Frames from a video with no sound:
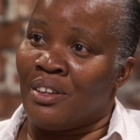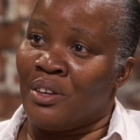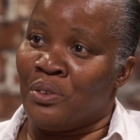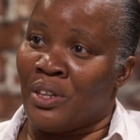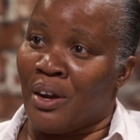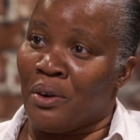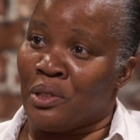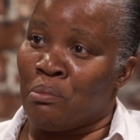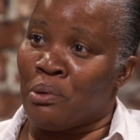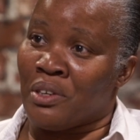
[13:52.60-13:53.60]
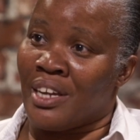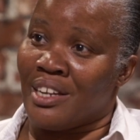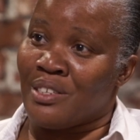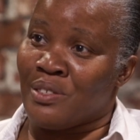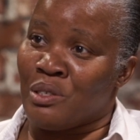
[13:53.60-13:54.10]
You know, that early bird
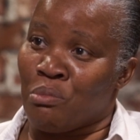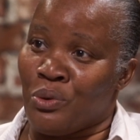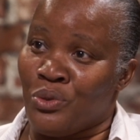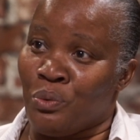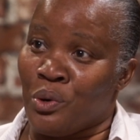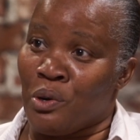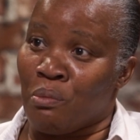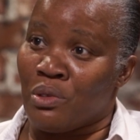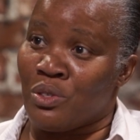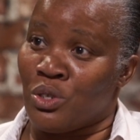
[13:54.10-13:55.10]
catches the most worms.